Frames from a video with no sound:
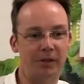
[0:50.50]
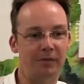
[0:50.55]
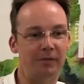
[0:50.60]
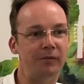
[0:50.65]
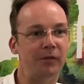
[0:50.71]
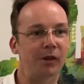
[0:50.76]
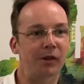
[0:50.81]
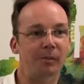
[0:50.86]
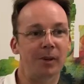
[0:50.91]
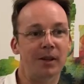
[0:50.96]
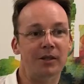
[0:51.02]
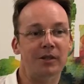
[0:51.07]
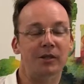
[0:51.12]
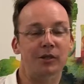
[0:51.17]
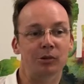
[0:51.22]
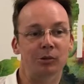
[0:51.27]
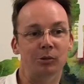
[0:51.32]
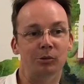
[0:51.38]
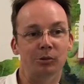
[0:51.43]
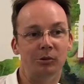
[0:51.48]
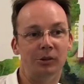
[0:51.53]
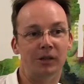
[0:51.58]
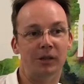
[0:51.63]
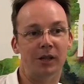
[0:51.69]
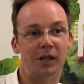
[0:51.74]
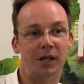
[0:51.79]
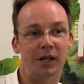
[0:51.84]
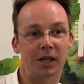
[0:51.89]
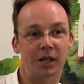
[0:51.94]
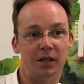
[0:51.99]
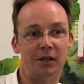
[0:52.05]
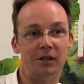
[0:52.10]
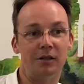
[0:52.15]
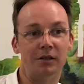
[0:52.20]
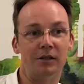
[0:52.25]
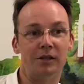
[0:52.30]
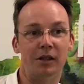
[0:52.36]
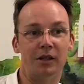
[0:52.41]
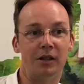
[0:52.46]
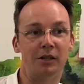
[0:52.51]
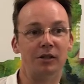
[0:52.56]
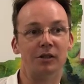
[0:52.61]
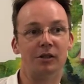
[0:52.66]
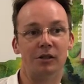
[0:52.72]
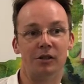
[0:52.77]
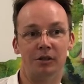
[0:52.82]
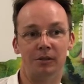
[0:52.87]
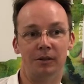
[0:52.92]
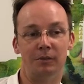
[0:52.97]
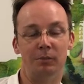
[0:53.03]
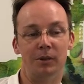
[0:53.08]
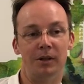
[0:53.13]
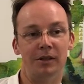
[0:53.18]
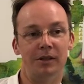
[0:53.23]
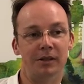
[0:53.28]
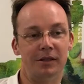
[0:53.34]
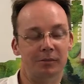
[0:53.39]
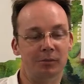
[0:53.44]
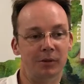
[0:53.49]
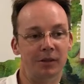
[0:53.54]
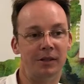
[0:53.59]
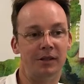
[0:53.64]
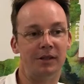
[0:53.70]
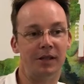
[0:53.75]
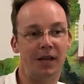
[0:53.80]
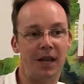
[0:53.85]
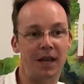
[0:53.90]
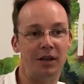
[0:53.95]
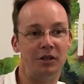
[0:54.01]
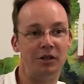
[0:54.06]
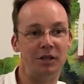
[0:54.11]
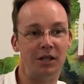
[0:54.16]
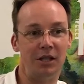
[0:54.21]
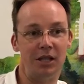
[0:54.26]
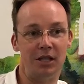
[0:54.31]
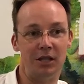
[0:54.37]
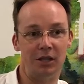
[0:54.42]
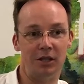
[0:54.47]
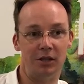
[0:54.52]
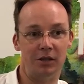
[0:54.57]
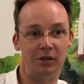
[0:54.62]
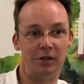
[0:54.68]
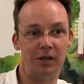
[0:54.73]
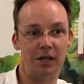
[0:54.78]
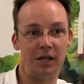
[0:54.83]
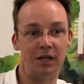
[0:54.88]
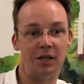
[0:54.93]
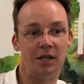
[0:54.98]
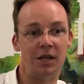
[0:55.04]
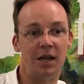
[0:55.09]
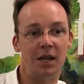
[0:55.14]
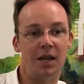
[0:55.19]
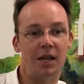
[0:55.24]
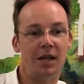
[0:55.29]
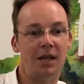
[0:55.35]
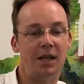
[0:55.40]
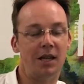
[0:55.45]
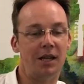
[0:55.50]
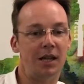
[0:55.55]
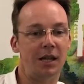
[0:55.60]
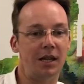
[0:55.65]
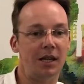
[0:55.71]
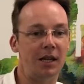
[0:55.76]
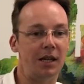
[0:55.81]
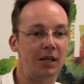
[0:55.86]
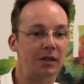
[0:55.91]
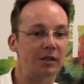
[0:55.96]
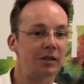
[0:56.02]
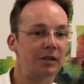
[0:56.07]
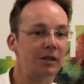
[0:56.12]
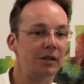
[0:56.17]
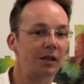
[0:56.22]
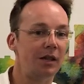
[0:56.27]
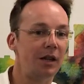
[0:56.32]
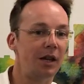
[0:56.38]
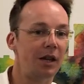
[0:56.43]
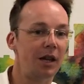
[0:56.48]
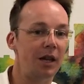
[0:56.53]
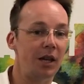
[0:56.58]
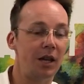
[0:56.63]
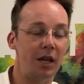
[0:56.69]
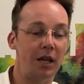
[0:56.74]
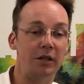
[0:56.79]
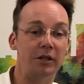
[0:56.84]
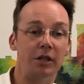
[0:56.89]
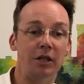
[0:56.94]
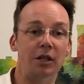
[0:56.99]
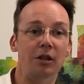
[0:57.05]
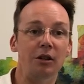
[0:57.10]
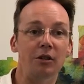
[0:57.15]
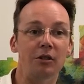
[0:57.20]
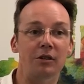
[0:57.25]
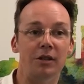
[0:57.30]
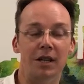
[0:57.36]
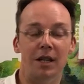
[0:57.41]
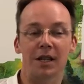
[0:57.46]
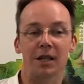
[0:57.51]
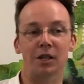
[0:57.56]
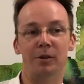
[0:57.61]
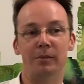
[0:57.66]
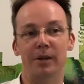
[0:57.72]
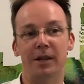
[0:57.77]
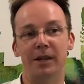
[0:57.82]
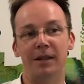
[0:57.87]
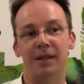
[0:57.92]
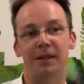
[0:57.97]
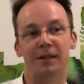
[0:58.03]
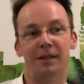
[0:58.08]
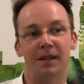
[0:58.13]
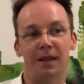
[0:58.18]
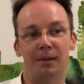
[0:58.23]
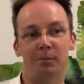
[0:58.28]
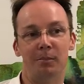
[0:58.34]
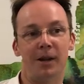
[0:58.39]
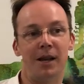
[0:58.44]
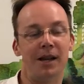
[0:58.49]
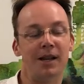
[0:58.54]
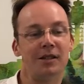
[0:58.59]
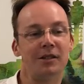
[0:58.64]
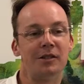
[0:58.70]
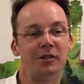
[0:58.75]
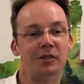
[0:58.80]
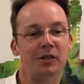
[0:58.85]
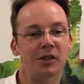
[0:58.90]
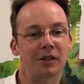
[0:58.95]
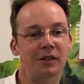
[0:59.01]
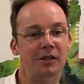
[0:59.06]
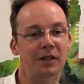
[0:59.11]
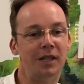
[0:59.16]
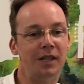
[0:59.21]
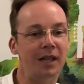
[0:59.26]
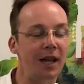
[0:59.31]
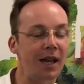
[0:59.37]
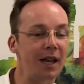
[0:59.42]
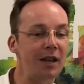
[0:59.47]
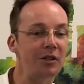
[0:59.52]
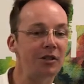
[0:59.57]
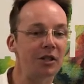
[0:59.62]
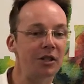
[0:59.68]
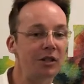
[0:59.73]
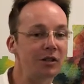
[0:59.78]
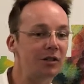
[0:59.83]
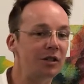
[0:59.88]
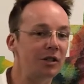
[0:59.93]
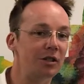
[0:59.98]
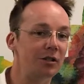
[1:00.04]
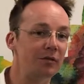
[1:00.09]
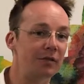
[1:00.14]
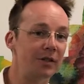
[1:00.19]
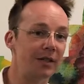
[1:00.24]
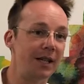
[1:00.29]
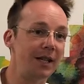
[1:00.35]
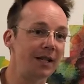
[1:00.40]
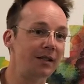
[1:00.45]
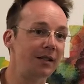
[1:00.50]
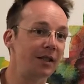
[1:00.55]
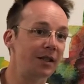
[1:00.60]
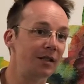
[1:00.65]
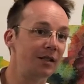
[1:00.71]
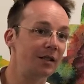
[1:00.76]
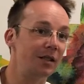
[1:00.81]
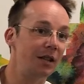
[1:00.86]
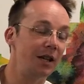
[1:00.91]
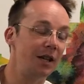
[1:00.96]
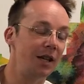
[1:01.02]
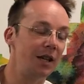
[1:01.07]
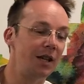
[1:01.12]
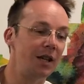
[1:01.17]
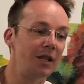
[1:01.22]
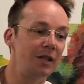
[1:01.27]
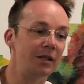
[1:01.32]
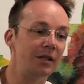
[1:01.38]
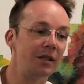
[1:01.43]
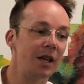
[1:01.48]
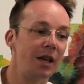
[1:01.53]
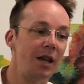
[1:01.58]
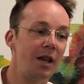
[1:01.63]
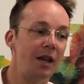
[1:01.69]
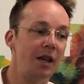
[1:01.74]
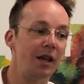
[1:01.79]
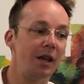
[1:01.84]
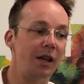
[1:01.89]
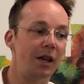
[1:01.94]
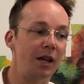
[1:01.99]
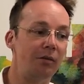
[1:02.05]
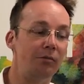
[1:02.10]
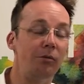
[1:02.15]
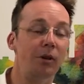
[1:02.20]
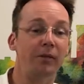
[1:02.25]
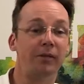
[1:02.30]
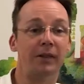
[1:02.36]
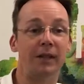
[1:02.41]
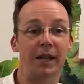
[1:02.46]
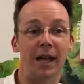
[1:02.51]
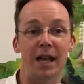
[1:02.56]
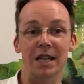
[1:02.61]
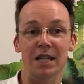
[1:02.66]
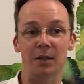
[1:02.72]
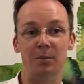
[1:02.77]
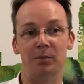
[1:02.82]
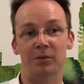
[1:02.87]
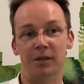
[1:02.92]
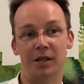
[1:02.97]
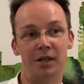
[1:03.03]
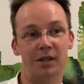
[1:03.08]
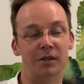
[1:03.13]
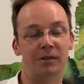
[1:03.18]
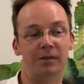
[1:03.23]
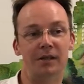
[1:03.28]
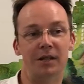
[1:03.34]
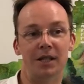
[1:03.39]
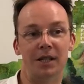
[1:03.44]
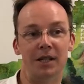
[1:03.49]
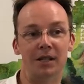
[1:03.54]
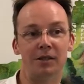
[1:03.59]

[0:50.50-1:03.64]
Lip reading: environmental concerns with energy usage, it's a huge economic impact. So the energy usage of a data centre is roughly 80% of the